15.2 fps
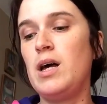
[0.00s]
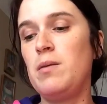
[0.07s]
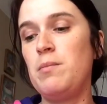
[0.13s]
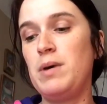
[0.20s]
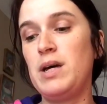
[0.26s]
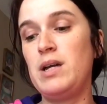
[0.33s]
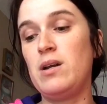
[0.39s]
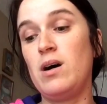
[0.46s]

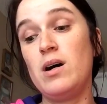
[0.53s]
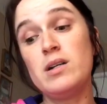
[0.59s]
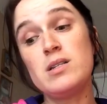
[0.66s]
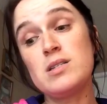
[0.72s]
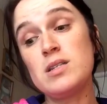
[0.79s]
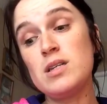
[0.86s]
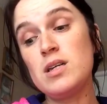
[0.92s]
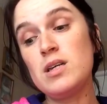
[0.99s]
But
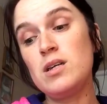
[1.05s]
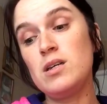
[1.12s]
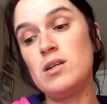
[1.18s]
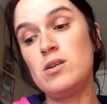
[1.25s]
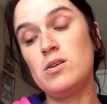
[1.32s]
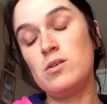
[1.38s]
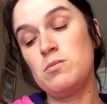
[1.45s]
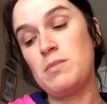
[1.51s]
honestly, you
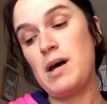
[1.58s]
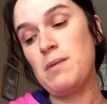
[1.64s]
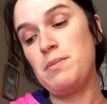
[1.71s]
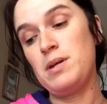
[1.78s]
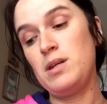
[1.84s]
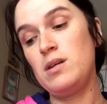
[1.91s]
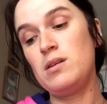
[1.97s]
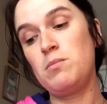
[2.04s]
know, in my
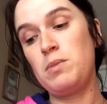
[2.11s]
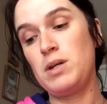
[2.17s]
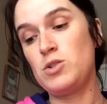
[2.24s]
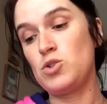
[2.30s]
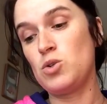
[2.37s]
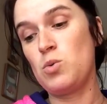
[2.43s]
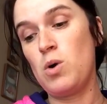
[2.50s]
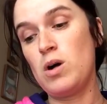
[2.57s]
opinion, the
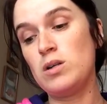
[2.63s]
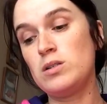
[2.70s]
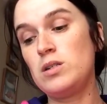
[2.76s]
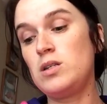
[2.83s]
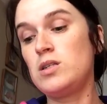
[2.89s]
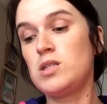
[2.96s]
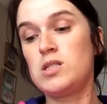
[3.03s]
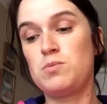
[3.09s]
picture
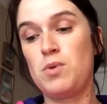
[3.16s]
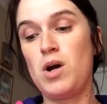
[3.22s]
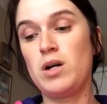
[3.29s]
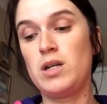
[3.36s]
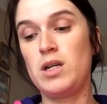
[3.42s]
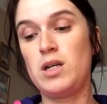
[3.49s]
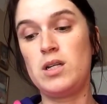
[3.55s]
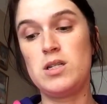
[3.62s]
quality, the
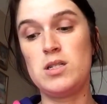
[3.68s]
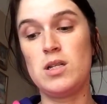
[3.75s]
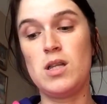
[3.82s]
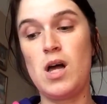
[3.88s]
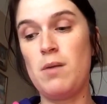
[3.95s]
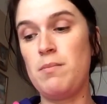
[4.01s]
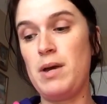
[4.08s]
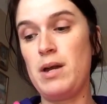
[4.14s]
Sprocket is a
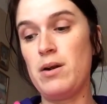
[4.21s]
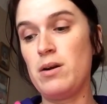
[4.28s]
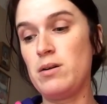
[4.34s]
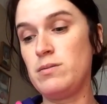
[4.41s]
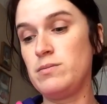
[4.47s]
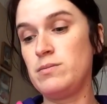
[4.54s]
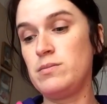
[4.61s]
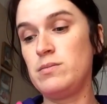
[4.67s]
lot better.
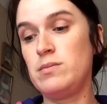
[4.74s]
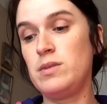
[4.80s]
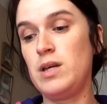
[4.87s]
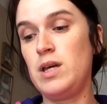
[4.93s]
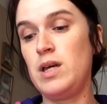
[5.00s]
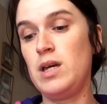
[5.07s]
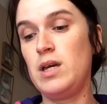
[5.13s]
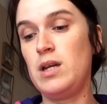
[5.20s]

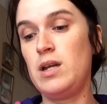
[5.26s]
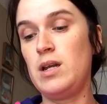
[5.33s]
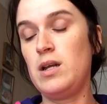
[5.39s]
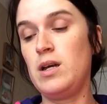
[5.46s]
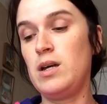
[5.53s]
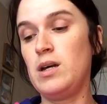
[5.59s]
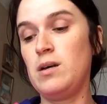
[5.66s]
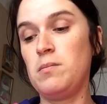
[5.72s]
And
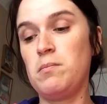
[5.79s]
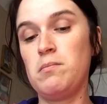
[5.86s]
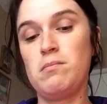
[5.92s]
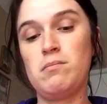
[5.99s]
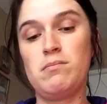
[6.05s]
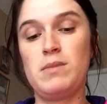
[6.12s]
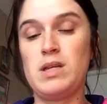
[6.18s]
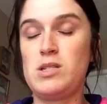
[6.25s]

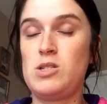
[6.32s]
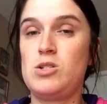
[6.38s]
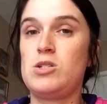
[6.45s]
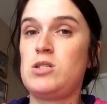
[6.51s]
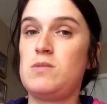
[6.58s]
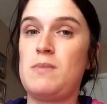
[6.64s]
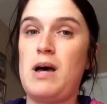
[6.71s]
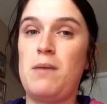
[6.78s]
that's
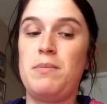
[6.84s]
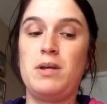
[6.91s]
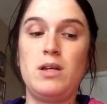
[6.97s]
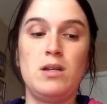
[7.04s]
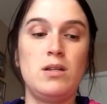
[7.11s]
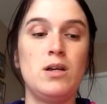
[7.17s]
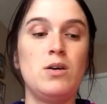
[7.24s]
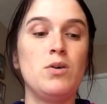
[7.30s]
just my
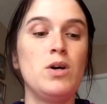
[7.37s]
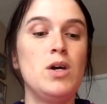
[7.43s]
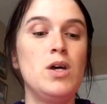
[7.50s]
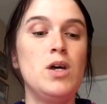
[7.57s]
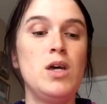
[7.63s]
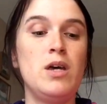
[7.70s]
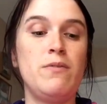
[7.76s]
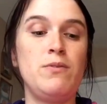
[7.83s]
opinion, though.
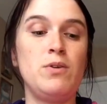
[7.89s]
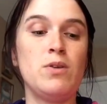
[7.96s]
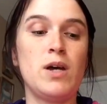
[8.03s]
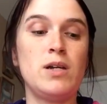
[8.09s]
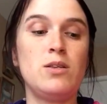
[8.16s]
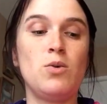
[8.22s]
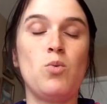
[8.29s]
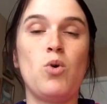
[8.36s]
If you
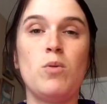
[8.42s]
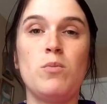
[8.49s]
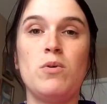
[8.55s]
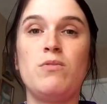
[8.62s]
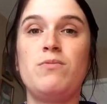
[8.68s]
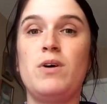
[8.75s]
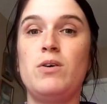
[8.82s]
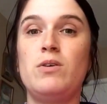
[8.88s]
like the warmer
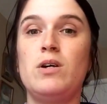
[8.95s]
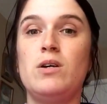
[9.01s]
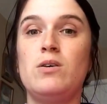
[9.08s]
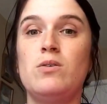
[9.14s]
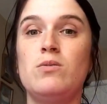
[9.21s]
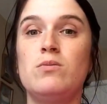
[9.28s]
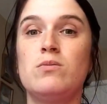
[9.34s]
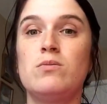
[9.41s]

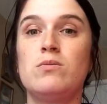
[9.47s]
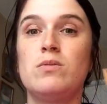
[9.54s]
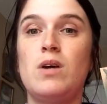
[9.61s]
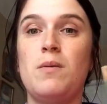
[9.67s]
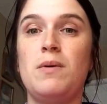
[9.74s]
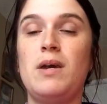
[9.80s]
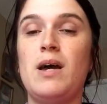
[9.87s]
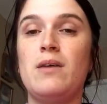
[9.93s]
photo
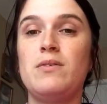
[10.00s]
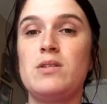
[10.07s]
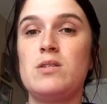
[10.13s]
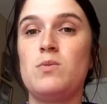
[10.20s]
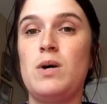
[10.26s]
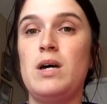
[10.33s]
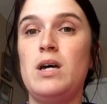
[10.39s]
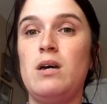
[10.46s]
coming out this
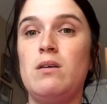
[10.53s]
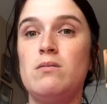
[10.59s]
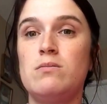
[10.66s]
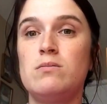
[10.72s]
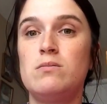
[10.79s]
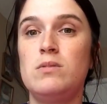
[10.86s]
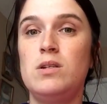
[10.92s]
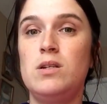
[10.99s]
way,
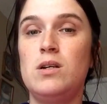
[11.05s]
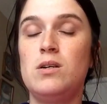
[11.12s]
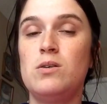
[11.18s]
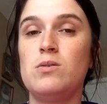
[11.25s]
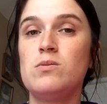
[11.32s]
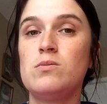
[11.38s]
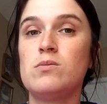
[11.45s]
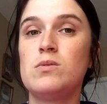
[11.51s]
you know,